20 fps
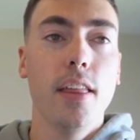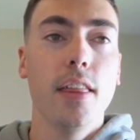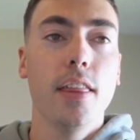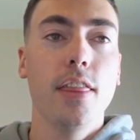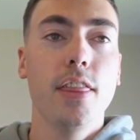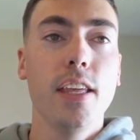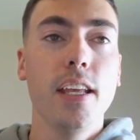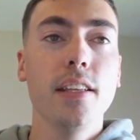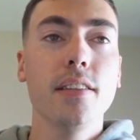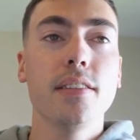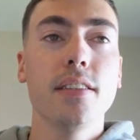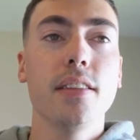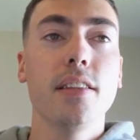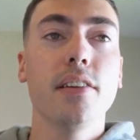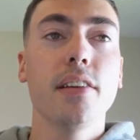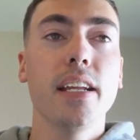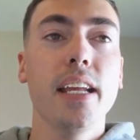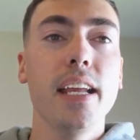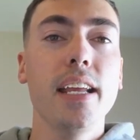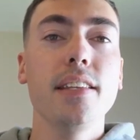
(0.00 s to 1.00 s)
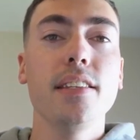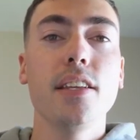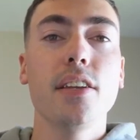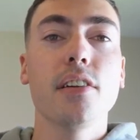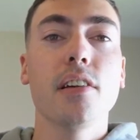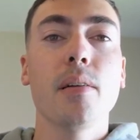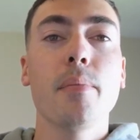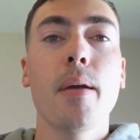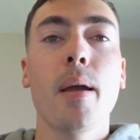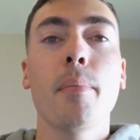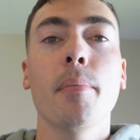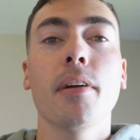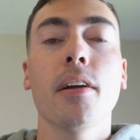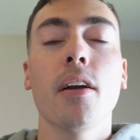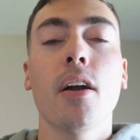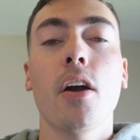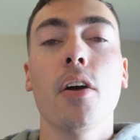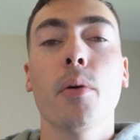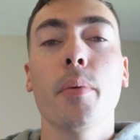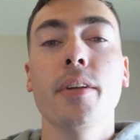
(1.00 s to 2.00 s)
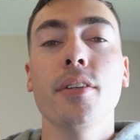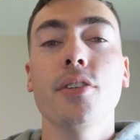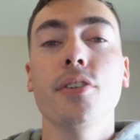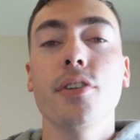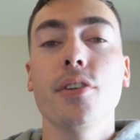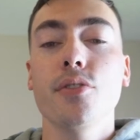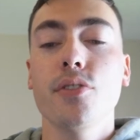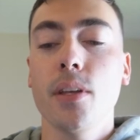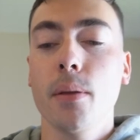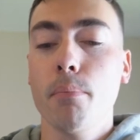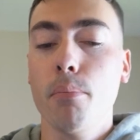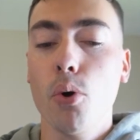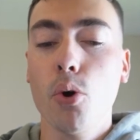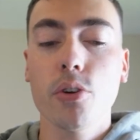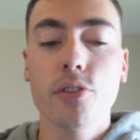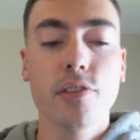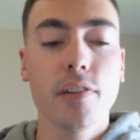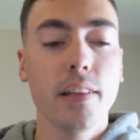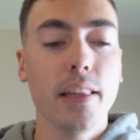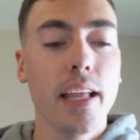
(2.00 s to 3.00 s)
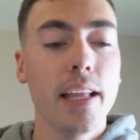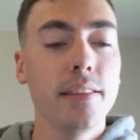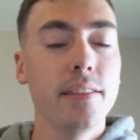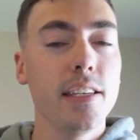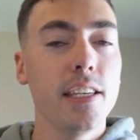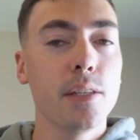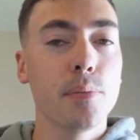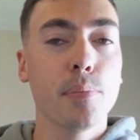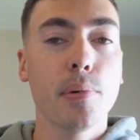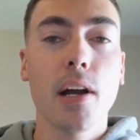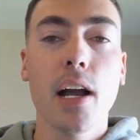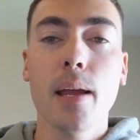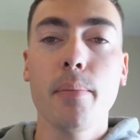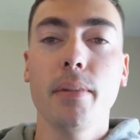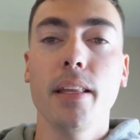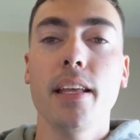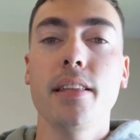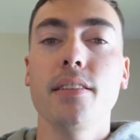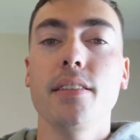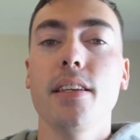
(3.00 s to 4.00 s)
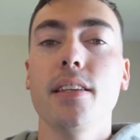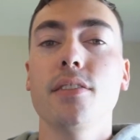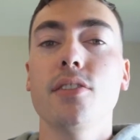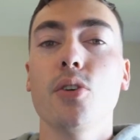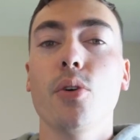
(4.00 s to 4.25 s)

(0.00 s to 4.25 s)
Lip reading: things that are easy to remember are when you're using portrait lenses, prime lenses.